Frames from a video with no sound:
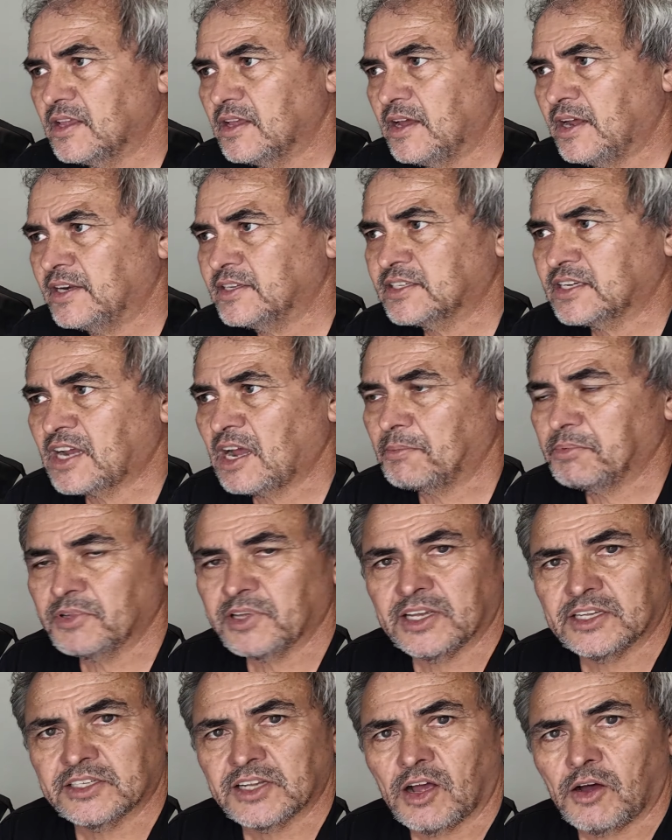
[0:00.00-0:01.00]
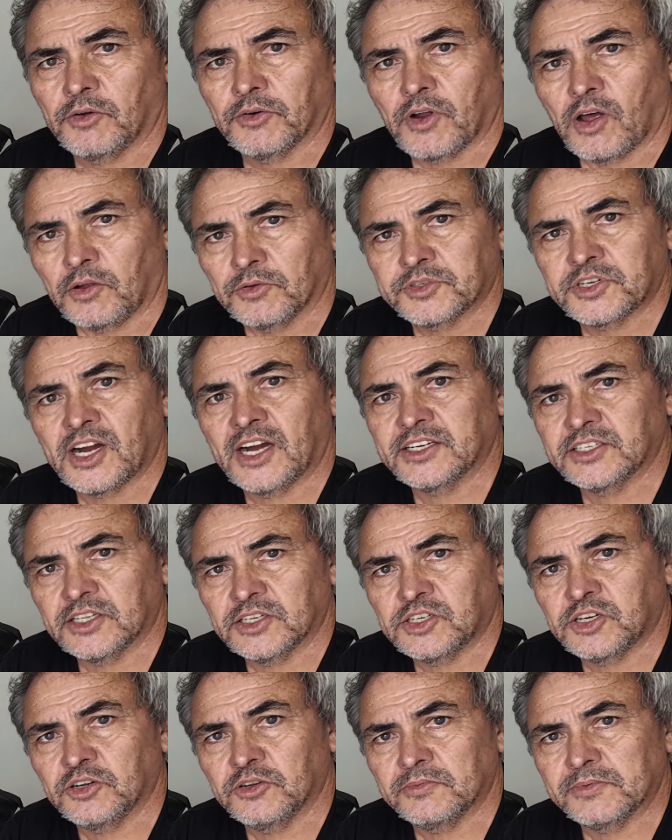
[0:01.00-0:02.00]
and it's a couple of years old, I'll change the
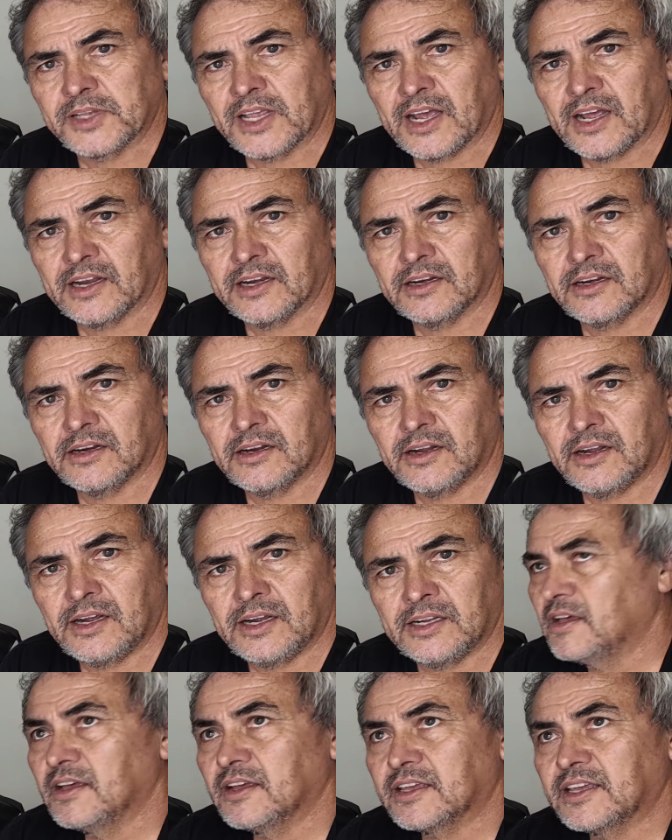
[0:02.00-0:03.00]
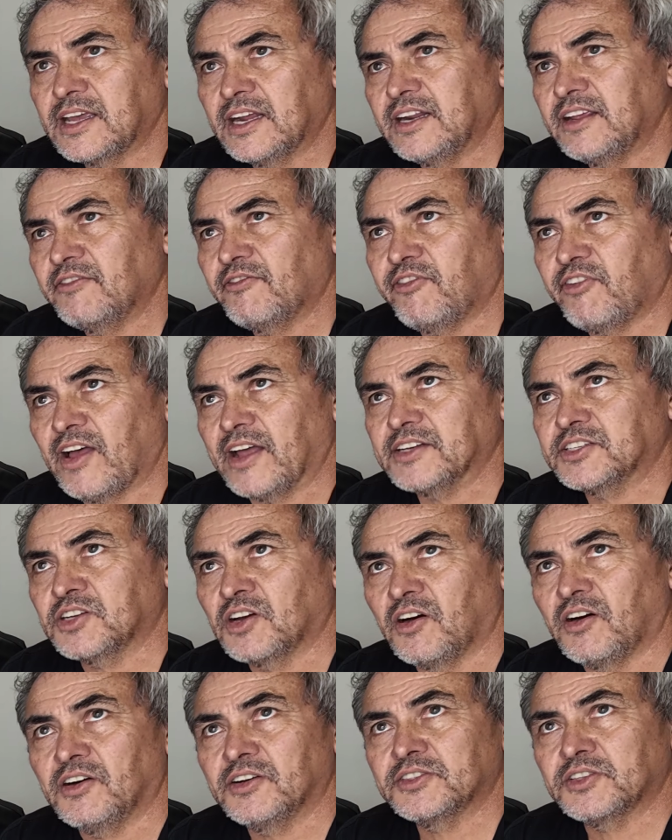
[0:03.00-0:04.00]
tubes out. And getting flat
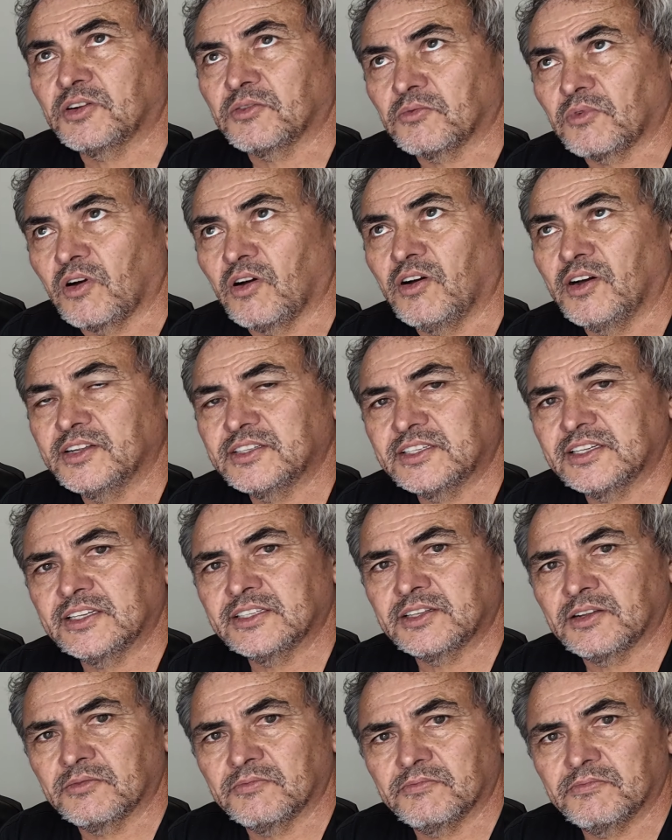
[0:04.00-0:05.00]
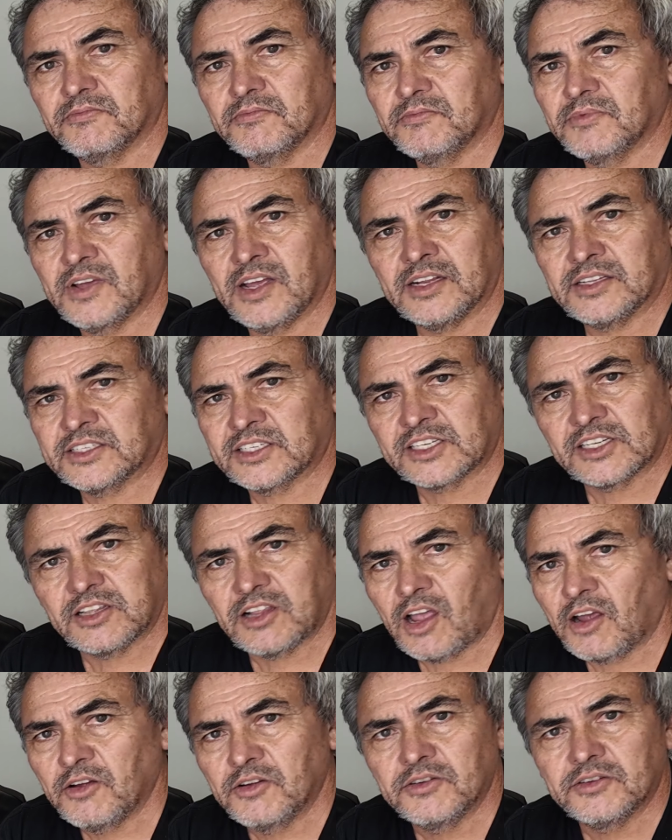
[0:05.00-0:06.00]
tires on rides it
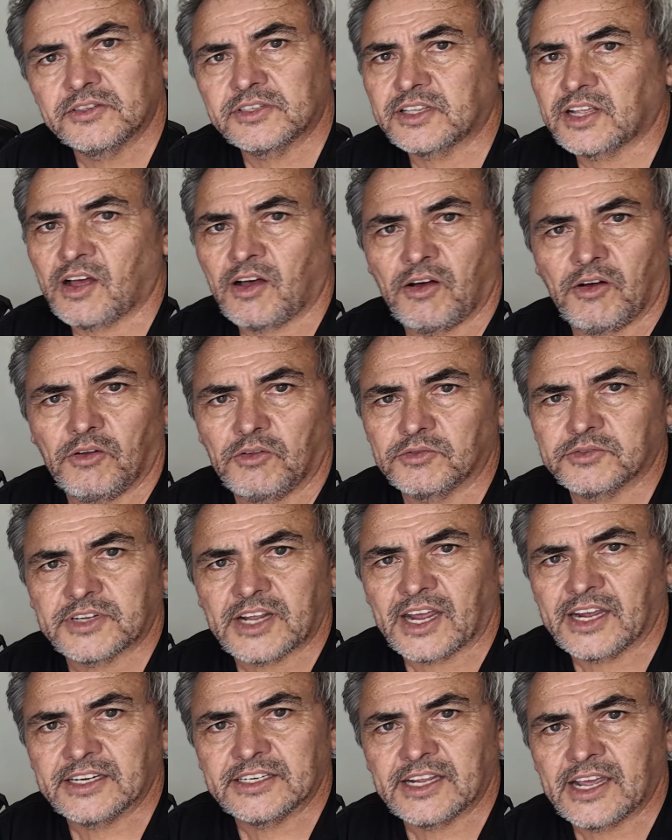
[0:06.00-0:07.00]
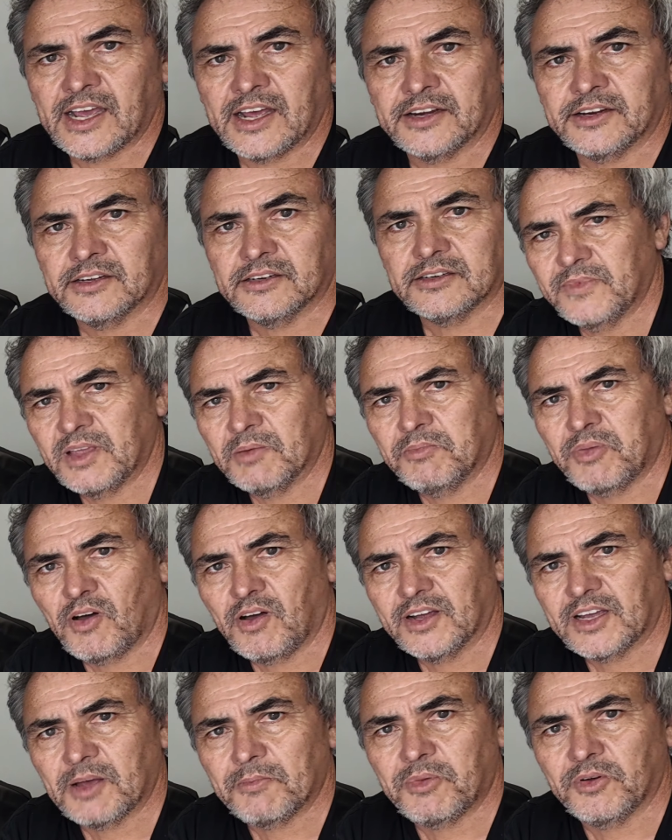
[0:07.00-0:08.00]
slows the whole day down. Your
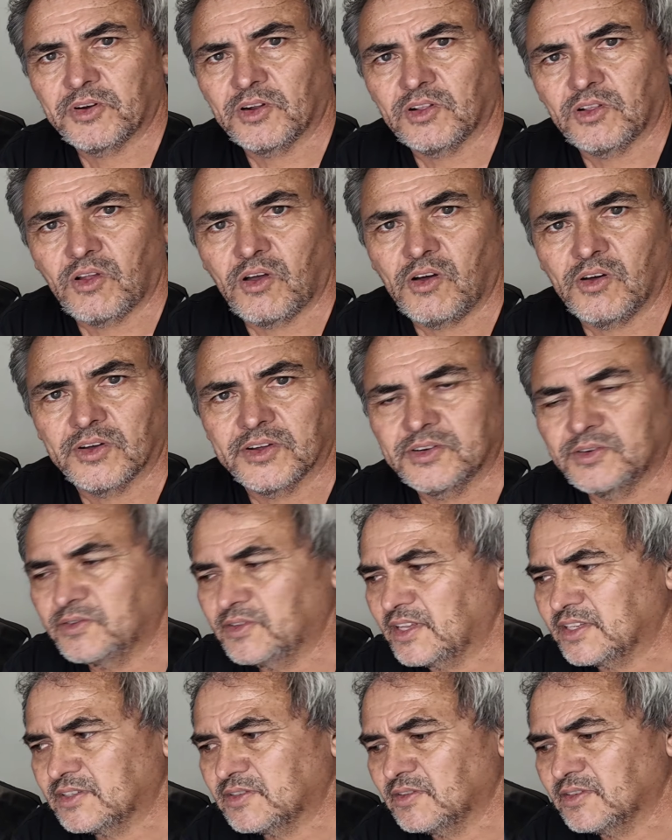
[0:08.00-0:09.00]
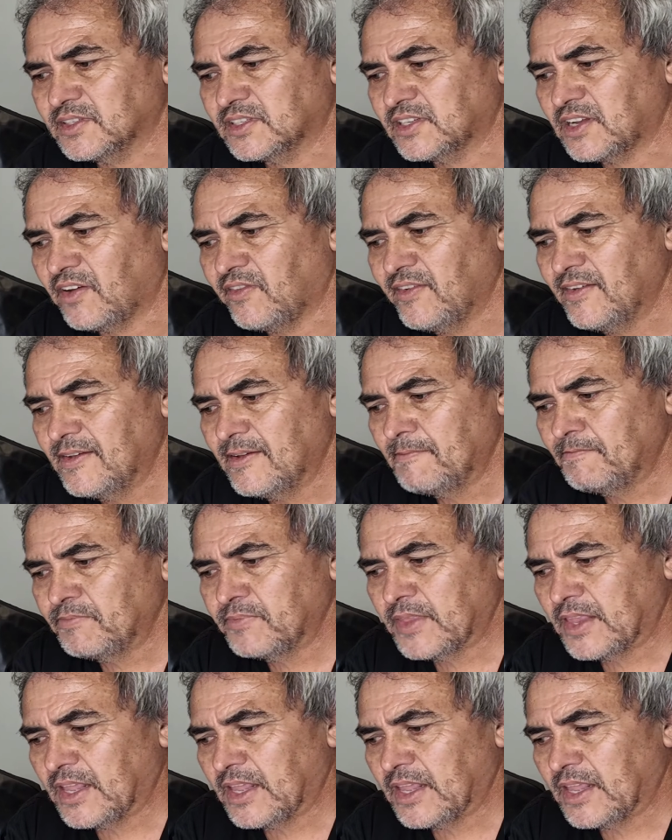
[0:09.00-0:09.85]
bike up on a log and all that sort of stuff.